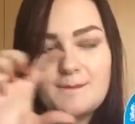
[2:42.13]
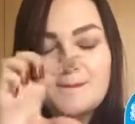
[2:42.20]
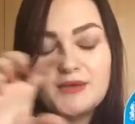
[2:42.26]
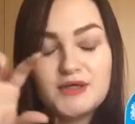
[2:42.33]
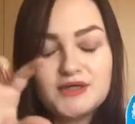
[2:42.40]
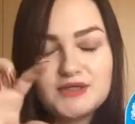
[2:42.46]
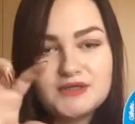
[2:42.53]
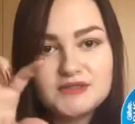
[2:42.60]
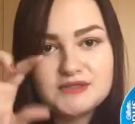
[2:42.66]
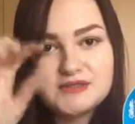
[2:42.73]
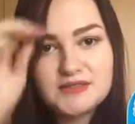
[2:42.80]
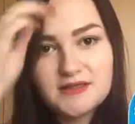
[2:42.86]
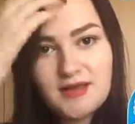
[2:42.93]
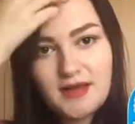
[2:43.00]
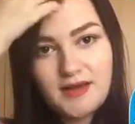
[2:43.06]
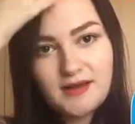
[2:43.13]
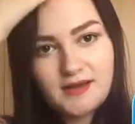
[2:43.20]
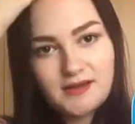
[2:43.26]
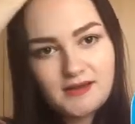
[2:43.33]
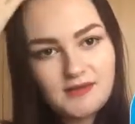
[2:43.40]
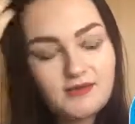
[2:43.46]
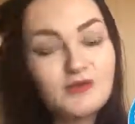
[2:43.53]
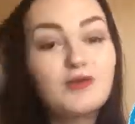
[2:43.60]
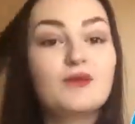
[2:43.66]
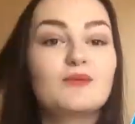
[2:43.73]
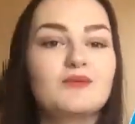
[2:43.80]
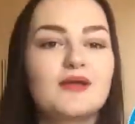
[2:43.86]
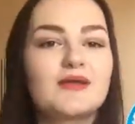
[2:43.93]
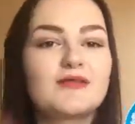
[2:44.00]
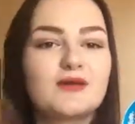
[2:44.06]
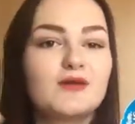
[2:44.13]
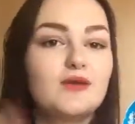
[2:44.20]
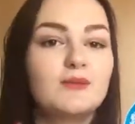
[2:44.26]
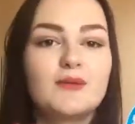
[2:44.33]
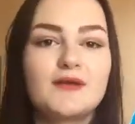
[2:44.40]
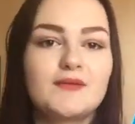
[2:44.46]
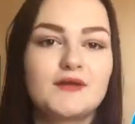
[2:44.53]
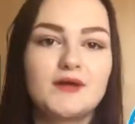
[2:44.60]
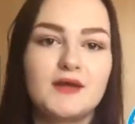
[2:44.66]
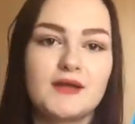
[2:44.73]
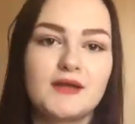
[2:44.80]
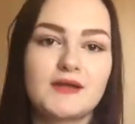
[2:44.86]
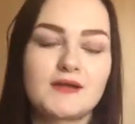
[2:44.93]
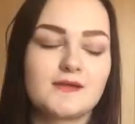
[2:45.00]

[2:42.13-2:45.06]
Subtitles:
bars that they go away. They're not